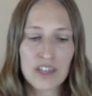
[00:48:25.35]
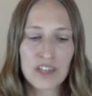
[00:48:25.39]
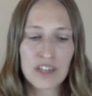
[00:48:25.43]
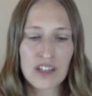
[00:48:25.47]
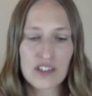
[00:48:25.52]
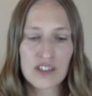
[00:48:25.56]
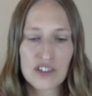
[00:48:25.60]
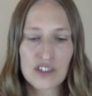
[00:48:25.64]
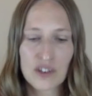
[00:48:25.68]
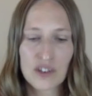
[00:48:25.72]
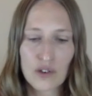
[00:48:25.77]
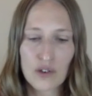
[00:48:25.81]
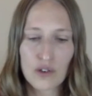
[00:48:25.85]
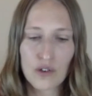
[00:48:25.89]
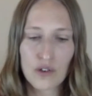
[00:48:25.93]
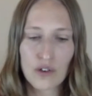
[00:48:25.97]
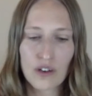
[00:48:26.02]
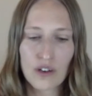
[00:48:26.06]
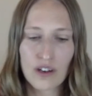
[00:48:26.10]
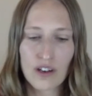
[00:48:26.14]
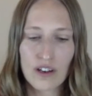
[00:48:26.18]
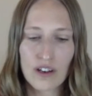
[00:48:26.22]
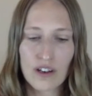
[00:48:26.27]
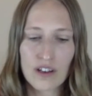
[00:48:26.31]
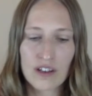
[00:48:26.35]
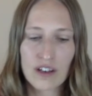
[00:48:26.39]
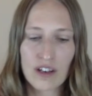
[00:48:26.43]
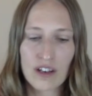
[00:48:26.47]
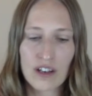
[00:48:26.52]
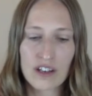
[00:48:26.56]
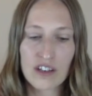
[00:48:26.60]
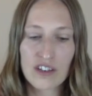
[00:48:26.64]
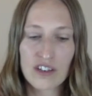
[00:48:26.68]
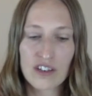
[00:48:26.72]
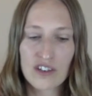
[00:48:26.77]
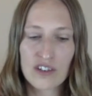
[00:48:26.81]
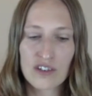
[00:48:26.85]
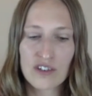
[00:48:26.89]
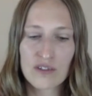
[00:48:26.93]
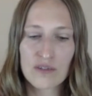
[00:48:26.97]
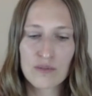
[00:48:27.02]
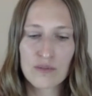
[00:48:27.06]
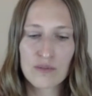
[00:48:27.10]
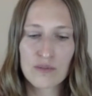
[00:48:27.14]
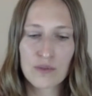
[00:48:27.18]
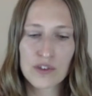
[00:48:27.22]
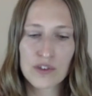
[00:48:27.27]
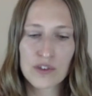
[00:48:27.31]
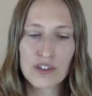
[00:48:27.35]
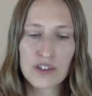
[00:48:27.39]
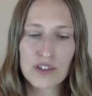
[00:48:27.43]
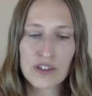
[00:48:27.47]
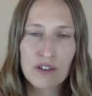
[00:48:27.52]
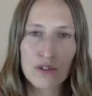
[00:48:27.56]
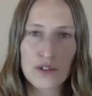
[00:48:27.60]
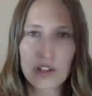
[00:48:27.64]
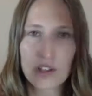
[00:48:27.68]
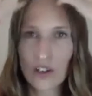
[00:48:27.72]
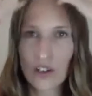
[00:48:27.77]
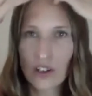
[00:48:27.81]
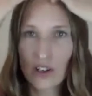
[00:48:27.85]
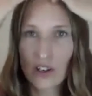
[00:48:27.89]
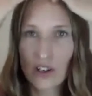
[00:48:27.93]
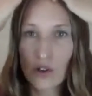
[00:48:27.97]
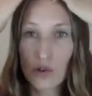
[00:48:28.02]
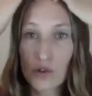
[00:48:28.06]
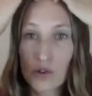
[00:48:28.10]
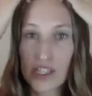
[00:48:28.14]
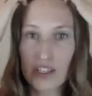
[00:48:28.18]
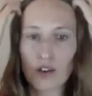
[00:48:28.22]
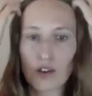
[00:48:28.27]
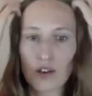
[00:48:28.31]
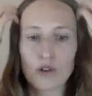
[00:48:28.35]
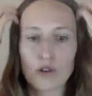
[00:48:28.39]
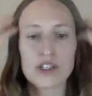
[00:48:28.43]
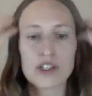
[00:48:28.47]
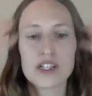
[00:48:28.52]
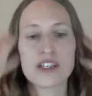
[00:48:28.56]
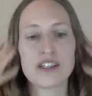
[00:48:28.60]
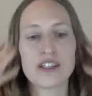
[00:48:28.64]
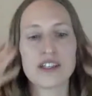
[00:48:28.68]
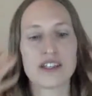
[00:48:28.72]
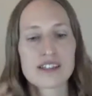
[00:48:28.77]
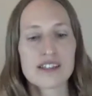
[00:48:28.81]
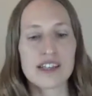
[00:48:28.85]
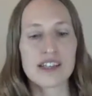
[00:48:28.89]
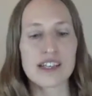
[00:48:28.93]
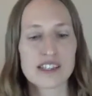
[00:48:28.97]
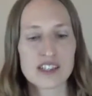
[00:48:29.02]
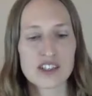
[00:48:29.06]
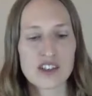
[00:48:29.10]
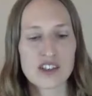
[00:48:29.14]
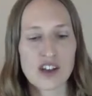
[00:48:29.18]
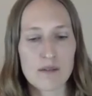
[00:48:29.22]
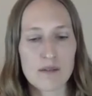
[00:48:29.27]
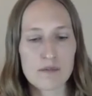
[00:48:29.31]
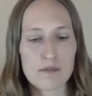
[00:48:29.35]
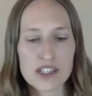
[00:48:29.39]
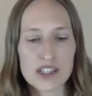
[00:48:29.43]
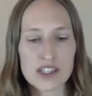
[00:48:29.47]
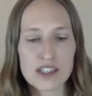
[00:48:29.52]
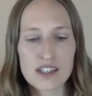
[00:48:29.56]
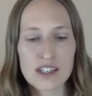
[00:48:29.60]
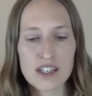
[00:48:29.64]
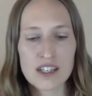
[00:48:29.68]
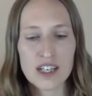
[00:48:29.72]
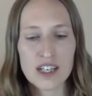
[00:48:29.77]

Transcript: So another person who's in Own It is Leslie Thompson.